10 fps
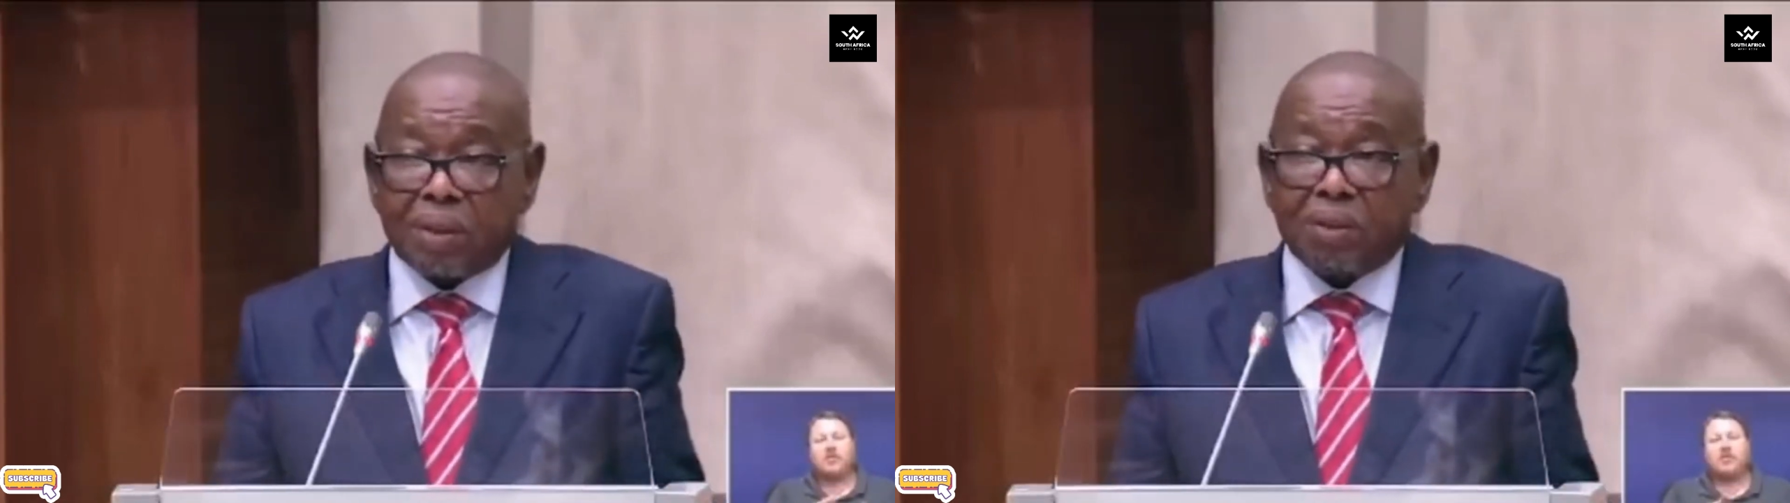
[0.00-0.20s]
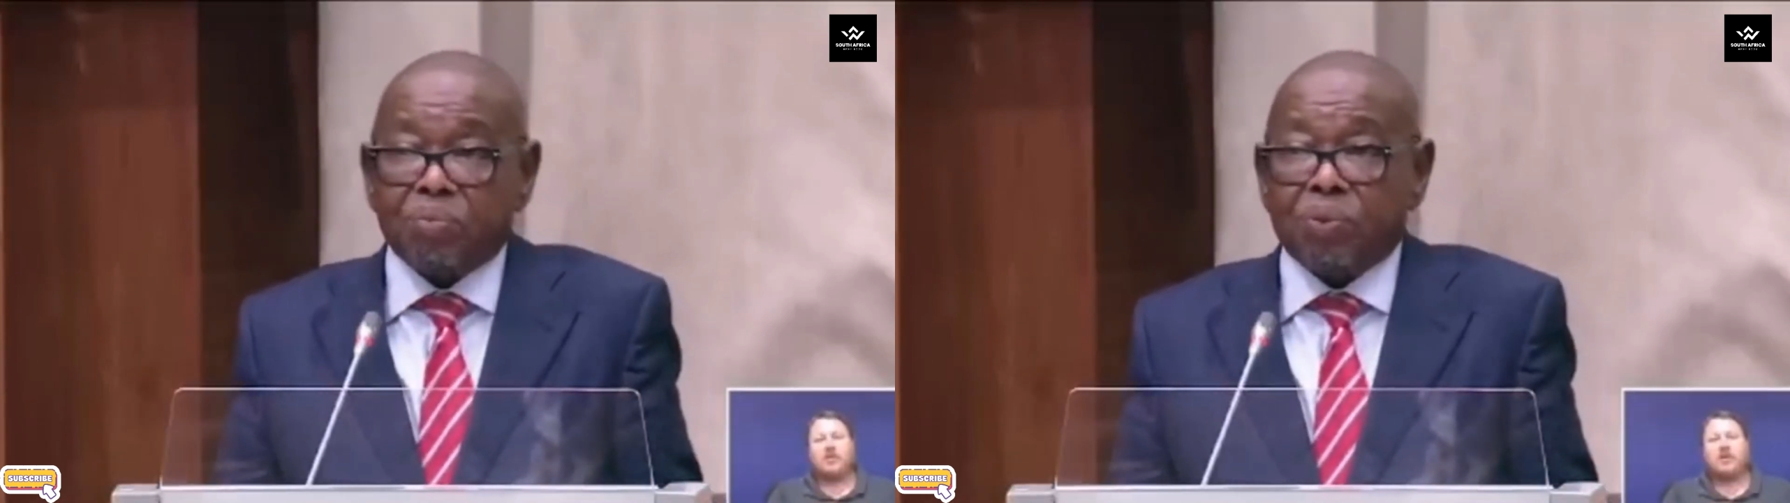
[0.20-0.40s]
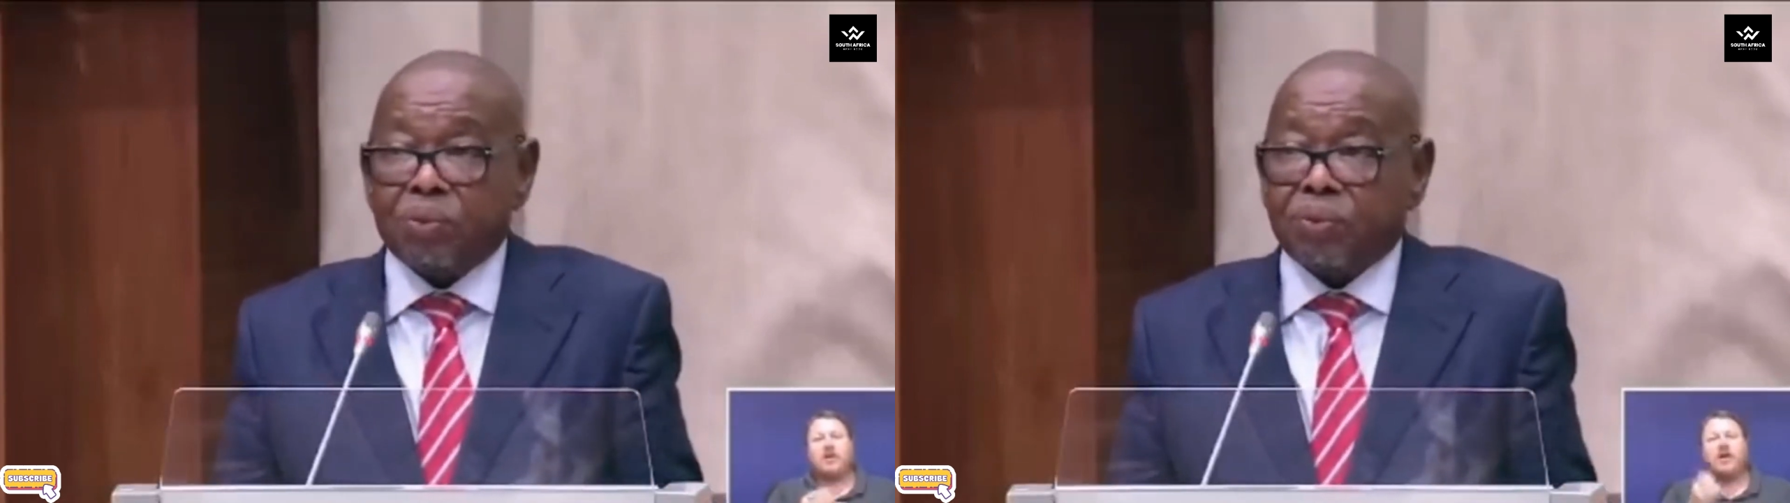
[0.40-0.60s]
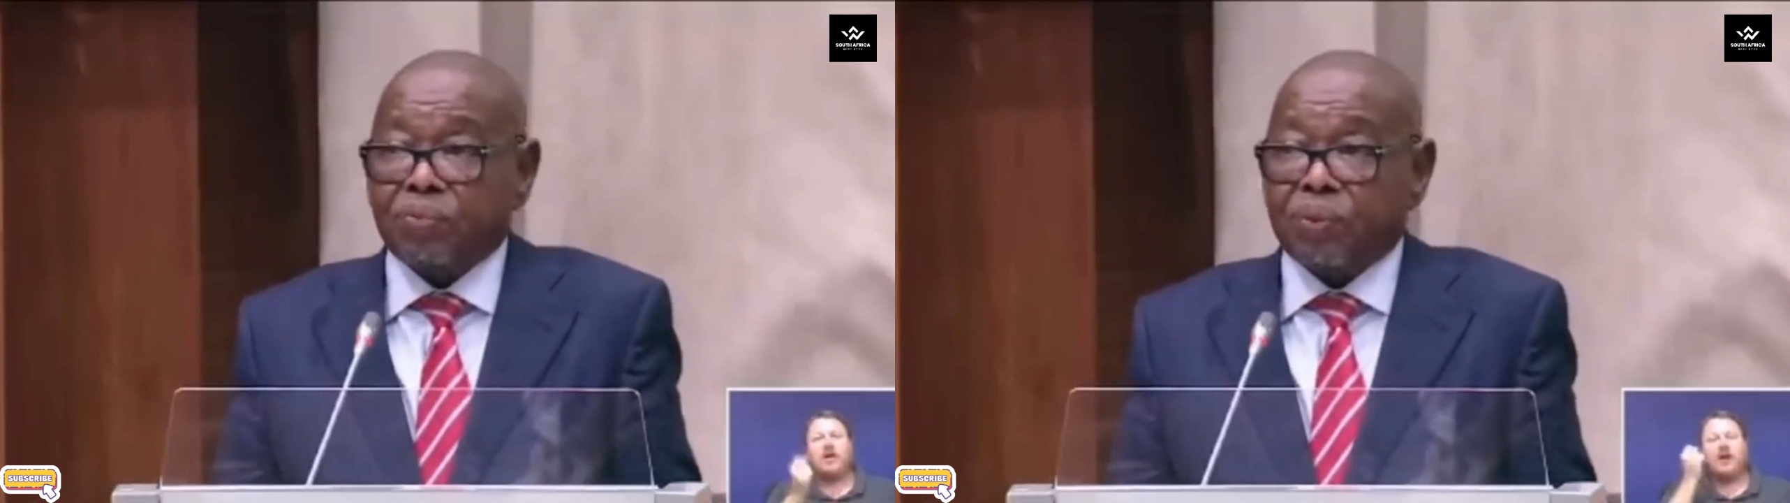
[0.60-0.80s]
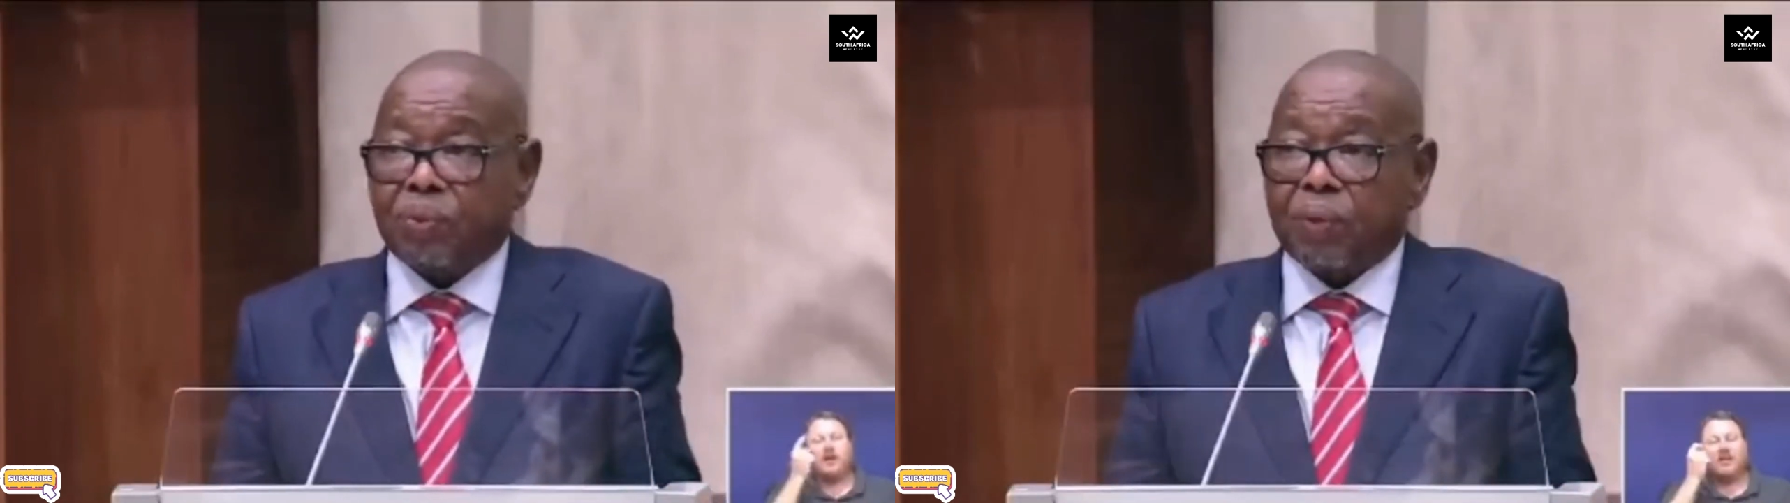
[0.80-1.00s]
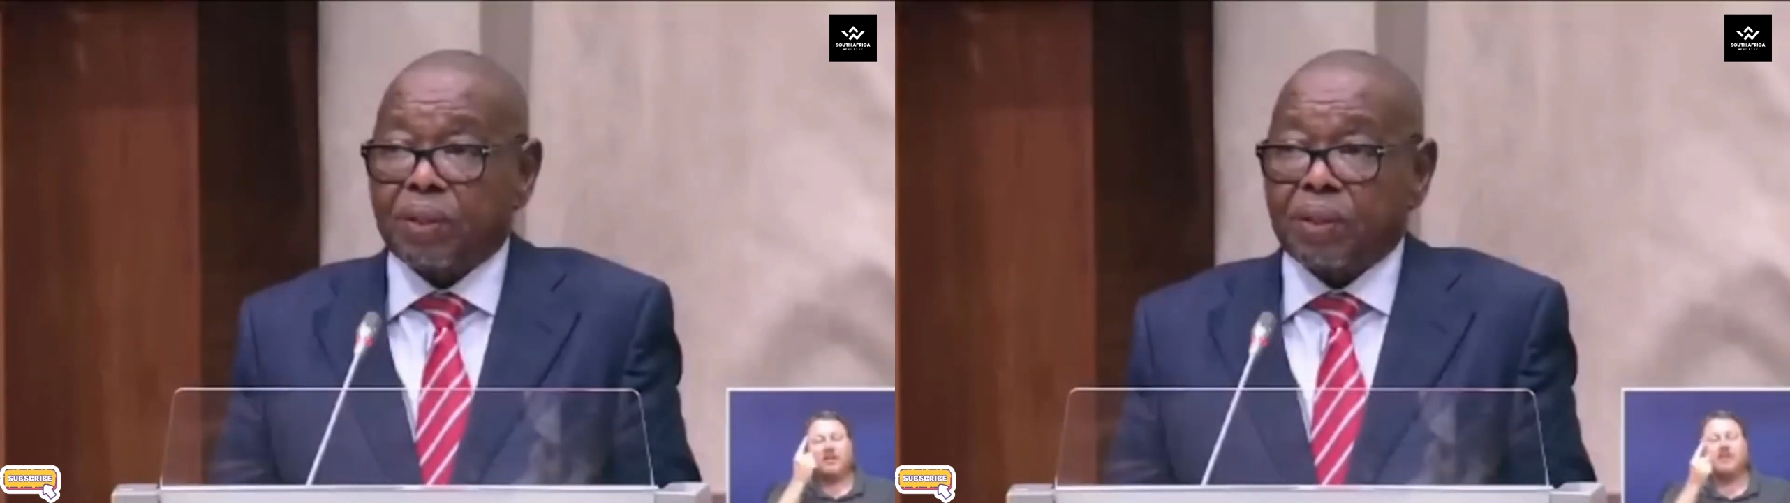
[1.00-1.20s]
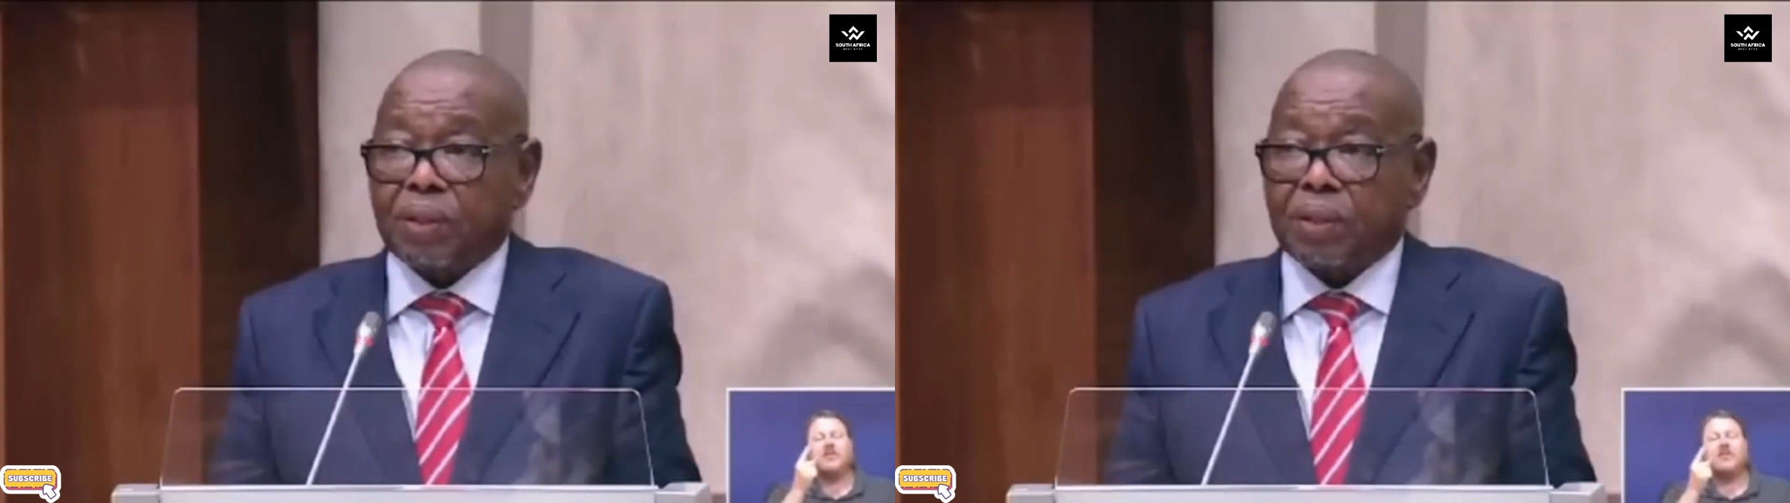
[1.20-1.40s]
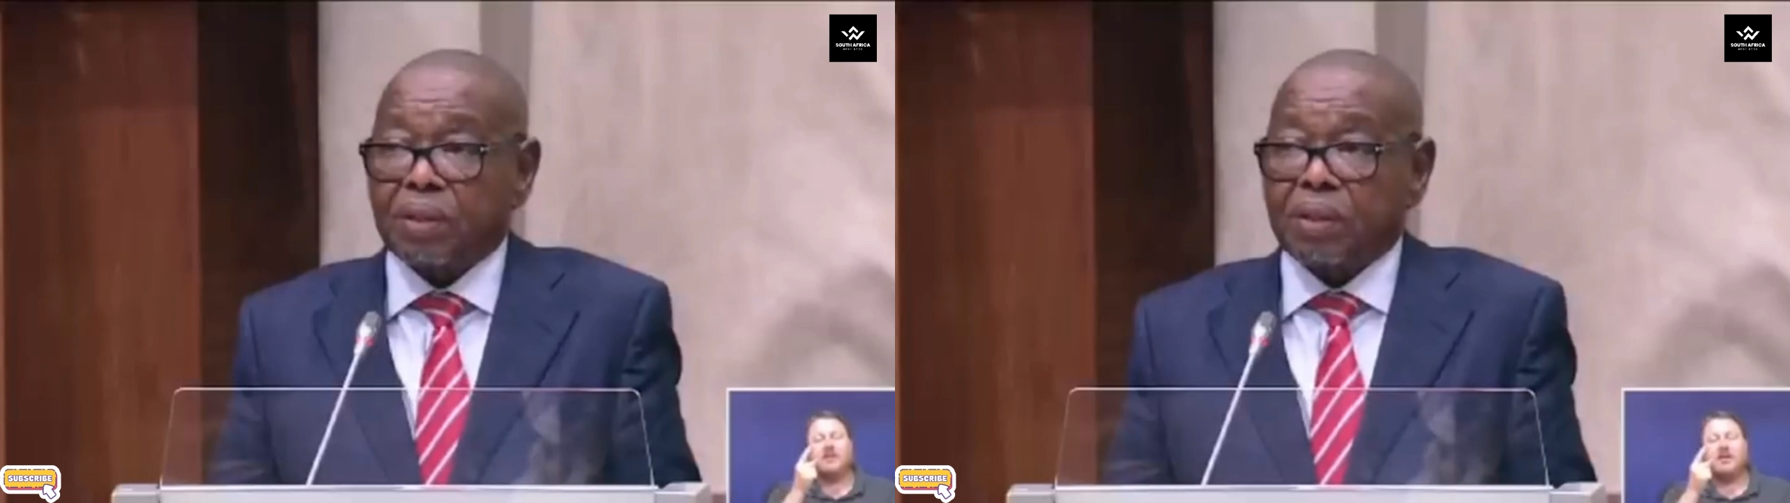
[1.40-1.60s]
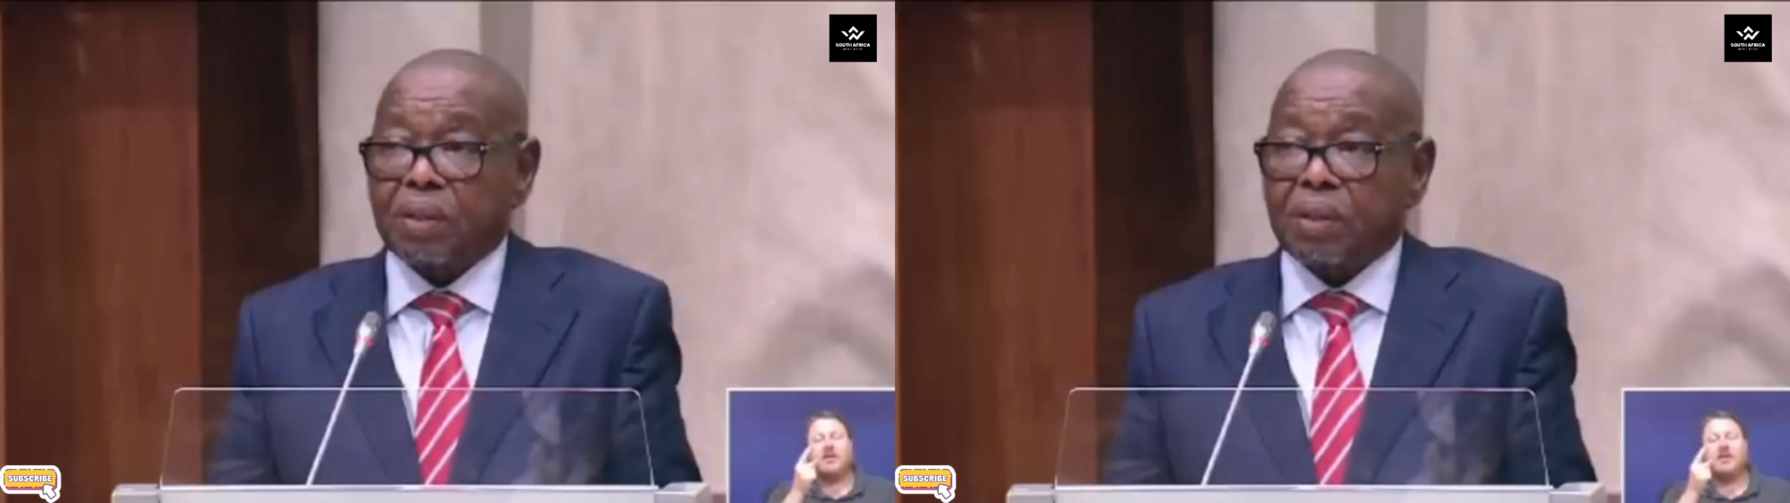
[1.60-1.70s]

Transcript: the import of your question.